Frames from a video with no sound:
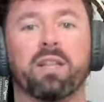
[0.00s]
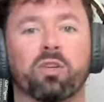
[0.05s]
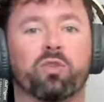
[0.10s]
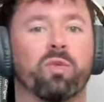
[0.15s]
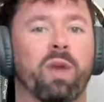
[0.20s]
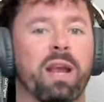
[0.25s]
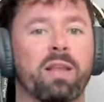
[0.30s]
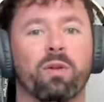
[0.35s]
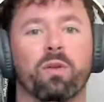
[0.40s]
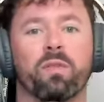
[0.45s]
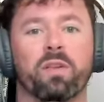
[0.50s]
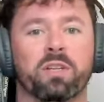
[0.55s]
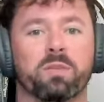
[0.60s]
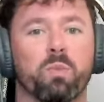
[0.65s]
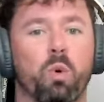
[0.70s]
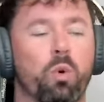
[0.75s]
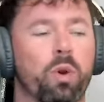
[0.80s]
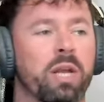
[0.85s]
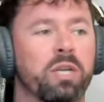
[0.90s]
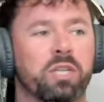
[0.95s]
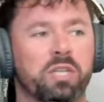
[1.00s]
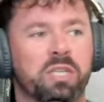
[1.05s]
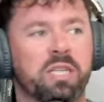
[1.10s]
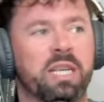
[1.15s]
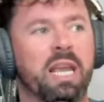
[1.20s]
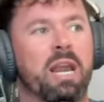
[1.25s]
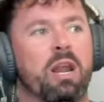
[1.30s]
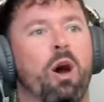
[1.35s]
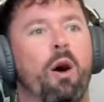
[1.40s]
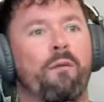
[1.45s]
the trailer this morning, just
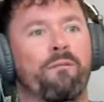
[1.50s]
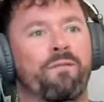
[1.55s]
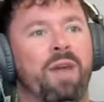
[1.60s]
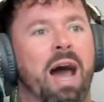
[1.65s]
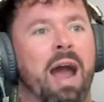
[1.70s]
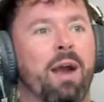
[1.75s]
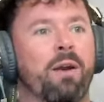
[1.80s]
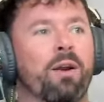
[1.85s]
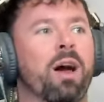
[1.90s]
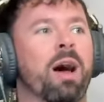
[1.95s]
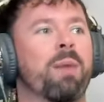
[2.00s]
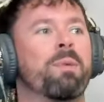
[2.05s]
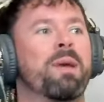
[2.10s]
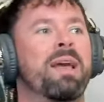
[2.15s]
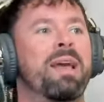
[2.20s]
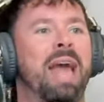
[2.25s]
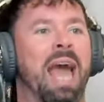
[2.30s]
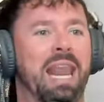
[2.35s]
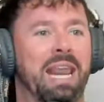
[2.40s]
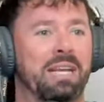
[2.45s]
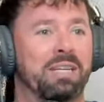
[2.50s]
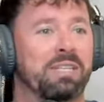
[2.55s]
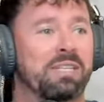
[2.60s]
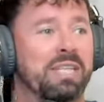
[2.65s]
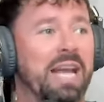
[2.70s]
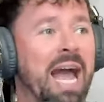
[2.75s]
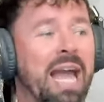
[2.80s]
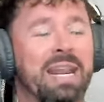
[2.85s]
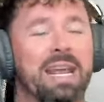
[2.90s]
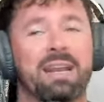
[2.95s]
getting all fired up and
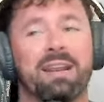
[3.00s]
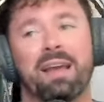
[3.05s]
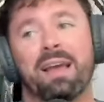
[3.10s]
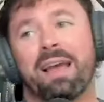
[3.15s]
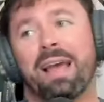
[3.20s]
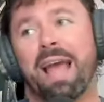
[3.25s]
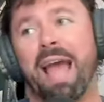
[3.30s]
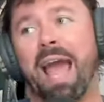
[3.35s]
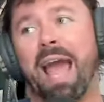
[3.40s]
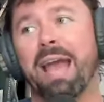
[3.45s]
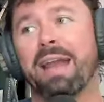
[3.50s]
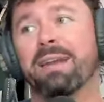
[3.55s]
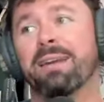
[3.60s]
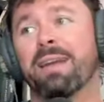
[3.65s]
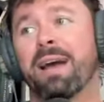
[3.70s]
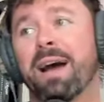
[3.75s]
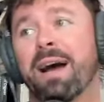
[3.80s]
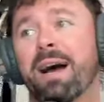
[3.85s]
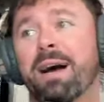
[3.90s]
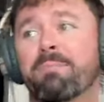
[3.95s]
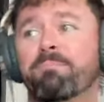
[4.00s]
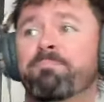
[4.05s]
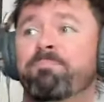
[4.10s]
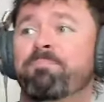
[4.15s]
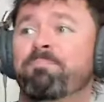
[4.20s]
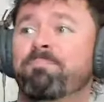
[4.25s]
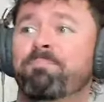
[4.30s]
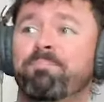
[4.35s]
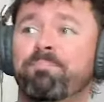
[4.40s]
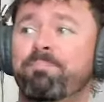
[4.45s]
excited. And
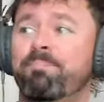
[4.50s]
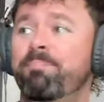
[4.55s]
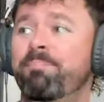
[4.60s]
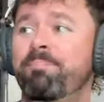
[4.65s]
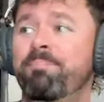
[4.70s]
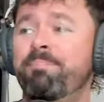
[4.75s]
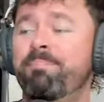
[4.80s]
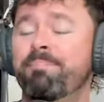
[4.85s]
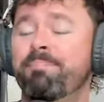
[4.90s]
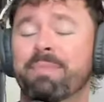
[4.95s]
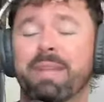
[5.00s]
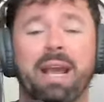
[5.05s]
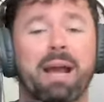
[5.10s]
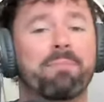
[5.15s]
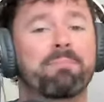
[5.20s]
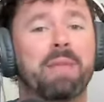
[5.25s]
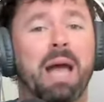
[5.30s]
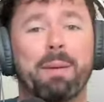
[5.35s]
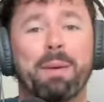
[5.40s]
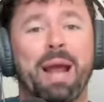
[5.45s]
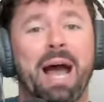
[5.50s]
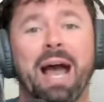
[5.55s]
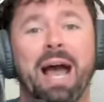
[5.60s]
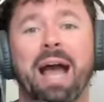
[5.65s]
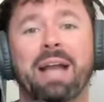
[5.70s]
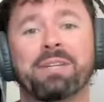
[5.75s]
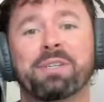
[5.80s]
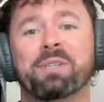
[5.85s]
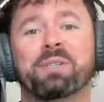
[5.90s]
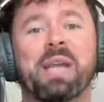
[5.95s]
Yeah. I mean,
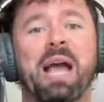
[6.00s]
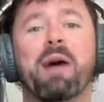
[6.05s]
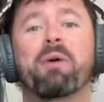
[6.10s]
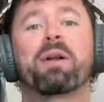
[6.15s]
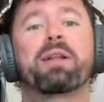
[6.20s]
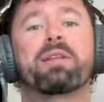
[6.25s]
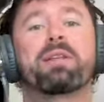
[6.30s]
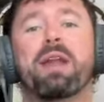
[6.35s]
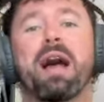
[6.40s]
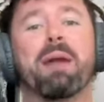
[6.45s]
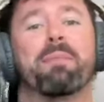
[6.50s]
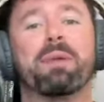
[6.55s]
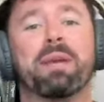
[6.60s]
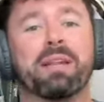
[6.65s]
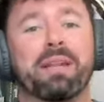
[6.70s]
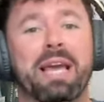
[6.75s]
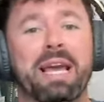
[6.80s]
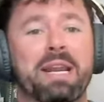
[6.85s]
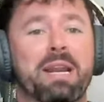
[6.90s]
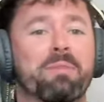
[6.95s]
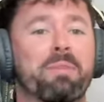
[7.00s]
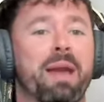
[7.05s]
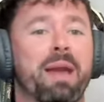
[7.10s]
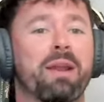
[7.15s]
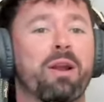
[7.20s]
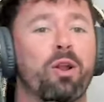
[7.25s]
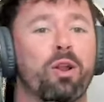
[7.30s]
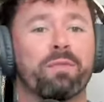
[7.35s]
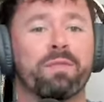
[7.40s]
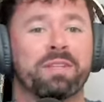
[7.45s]
I just, how can you not be elated,
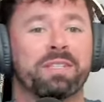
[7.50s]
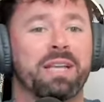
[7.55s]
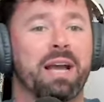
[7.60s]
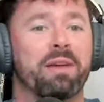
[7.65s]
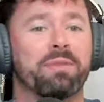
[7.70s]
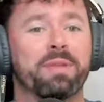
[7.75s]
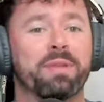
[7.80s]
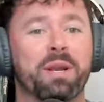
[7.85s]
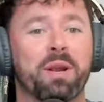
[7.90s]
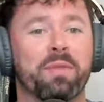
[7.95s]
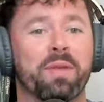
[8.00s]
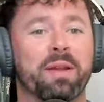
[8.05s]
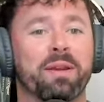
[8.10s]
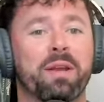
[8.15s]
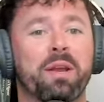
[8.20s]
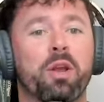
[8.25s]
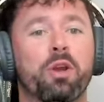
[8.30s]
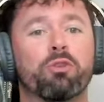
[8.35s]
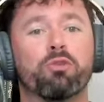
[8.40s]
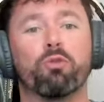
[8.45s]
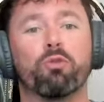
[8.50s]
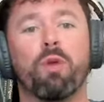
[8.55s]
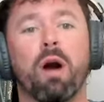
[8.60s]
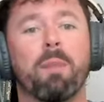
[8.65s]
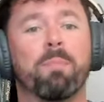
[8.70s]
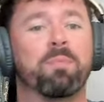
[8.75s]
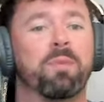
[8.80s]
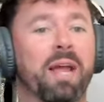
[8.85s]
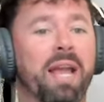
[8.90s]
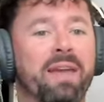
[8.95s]
man? All of us out there that grew
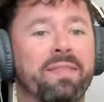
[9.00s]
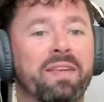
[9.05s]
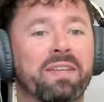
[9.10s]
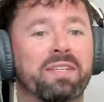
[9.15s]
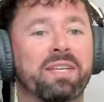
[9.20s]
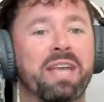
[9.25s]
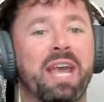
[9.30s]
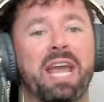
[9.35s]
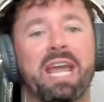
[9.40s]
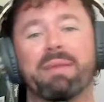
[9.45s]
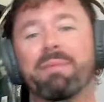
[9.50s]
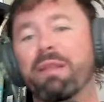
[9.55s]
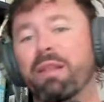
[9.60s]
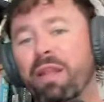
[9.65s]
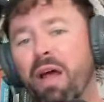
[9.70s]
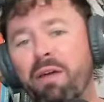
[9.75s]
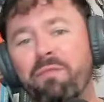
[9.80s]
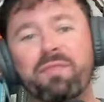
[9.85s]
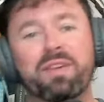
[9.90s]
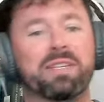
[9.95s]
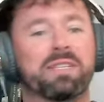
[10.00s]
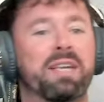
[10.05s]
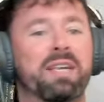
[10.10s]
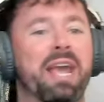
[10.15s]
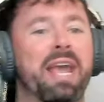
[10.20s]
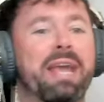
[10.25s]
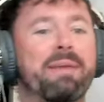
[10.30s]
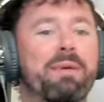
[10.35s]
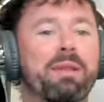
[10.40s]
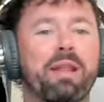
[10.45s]
up playing this game and loved
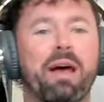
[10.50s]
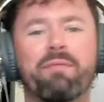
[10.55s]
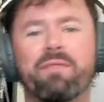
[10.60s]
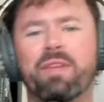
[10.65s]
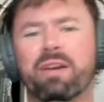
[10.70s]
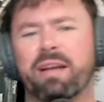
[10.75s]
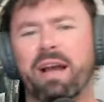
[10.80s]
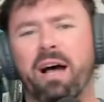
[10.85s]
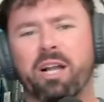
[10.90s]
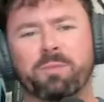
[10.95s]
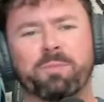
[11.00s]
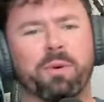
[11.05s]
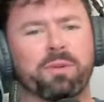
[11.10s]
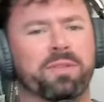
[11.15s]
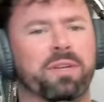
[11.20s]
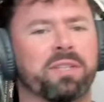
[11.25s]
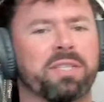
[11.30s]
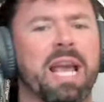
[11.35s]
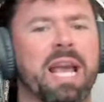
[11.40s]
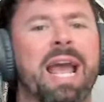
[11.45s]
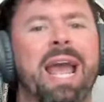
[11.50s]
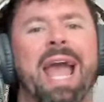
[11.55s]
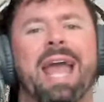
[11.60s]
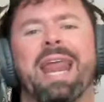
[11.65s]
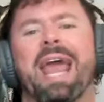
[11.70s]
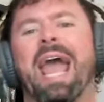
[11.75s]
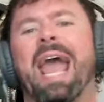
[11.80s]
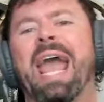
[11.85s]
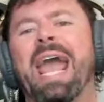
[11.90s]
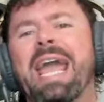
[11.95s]
the college ball series and
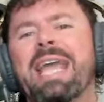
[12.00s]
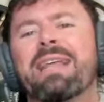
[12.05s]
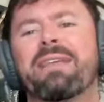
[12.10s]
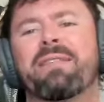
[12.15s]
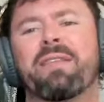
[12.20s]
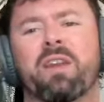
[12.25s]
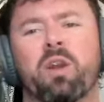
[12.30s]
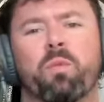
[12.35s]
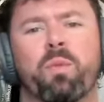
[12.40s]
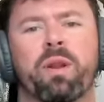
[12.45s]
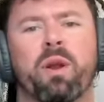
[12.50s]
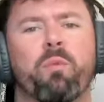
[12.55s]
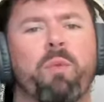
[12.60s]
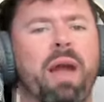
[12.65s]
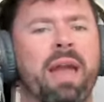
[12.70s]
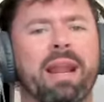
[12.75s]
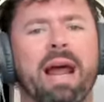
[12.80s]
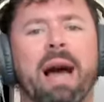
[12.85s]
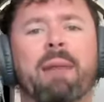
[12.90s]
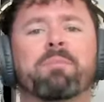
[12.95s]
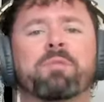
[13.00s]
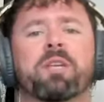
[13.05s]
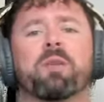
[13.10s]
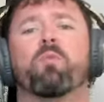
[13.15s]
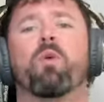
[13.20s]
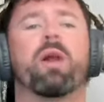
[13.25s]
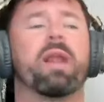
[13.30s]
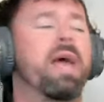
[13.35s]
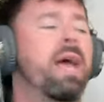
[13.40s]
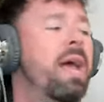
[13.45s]
hated that it went away. And I'm
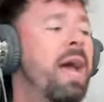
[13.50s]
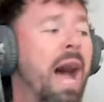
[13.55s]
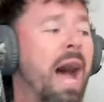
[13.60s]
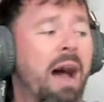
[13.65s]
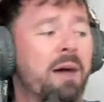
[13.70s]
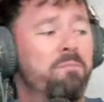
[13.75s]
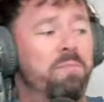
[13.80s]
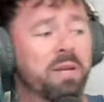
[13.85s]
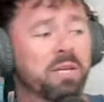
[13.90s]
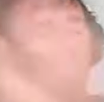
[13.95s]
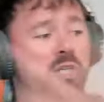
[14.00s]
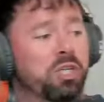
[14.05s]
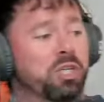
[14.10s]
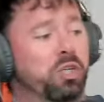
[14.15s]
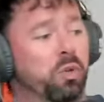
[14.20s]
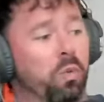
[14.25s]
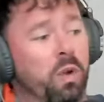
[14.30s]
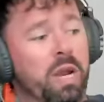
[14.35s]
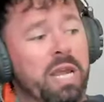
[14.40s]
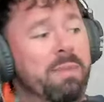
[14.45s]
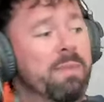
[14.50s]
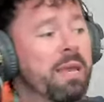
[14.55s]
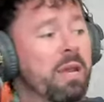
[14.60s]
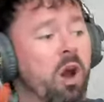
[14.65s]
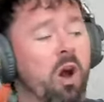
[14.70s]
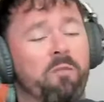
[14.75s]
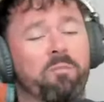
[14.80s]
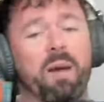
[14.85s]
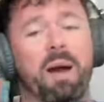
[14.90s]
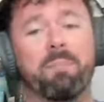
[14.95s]
someone, I've been streaming
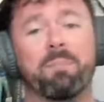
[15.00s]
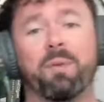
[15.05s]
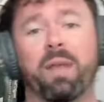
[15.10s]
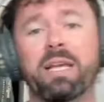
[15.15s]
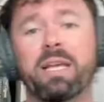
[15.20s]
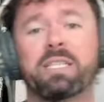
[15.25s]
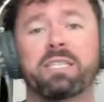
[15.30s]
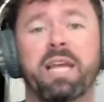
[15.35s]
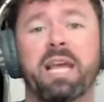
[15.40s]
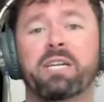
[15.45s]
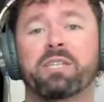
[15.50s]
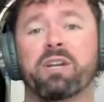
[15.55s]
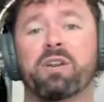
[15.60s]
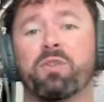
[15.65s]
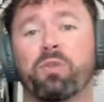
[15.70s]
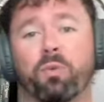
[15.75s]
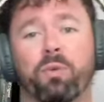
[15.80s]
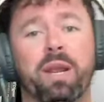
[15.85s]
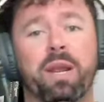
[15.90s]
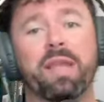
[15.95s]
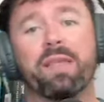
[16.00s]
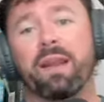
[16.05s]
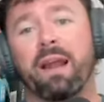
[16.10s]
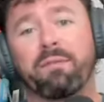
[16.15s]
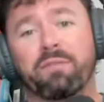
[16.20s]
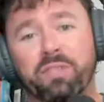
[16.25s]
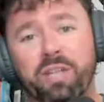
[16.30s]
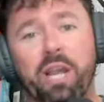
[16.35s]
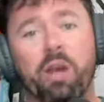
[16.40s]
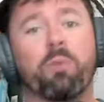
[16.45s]
off my PlayStation 3 that
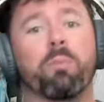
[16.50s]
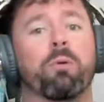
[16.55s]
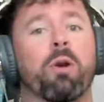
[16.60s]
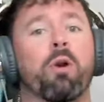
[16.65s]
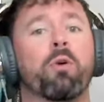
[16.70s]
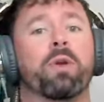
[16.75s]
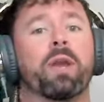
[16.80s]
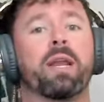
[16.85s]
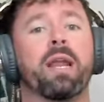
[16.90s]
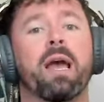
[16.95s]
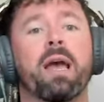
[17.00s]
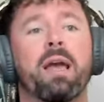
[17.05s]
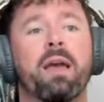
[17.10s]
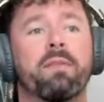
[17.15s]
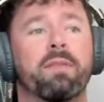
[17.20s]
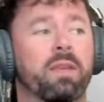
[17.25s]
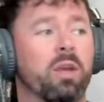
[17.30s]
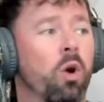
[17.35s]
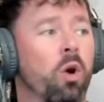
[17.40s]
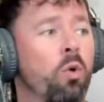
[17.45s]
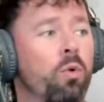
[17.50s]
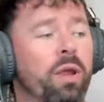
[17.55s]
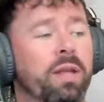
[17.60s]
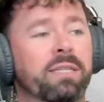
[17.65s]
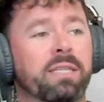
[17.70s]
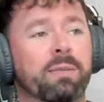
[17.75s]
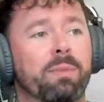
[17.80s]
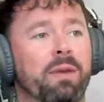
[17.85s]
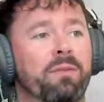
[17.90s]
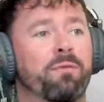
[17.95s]
I've jailbroken the old
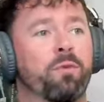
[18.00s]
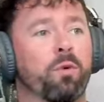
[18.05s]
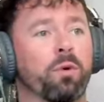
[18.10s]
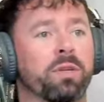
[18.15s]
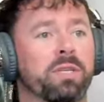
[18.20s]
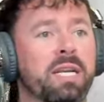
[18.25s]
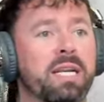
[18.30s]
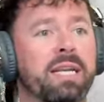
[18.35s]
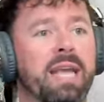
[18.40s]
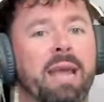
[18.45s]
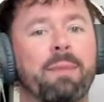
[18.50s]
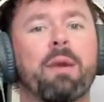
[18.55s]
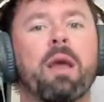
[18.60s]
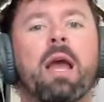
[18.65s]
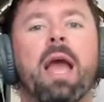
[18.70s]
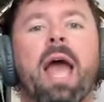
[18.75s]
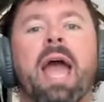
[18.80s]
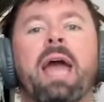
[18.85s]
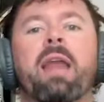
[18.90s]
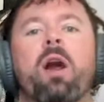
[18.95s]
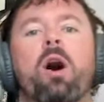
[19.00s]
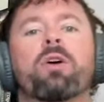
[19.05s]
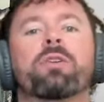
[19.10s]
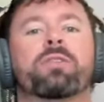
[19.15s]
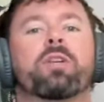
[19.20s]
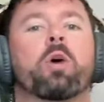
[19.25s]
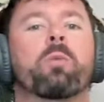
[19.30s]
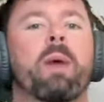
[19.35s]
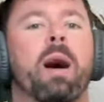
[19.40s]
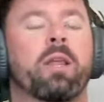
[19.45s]
NCAA 14 game. And
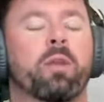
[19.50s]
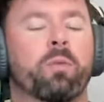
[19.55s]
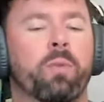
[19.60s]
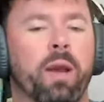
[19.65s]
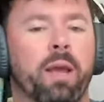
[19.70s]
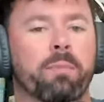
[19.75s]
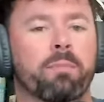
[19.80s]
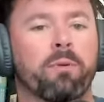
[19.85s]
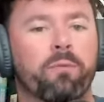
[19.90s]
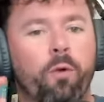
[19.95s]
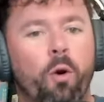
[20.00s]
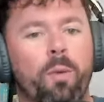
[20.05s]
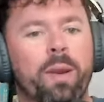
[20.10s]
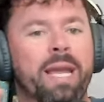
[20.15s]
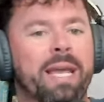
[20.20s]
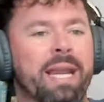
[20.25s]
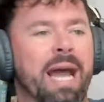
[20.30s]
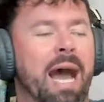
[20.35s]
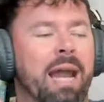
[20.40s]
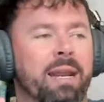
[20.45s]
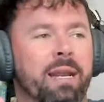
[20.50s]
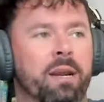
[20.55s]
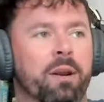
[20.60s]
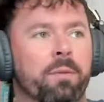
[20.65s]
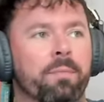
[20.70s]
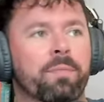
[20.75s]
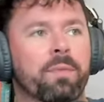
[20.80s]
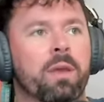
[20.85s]
also, by the way, before we get out of here,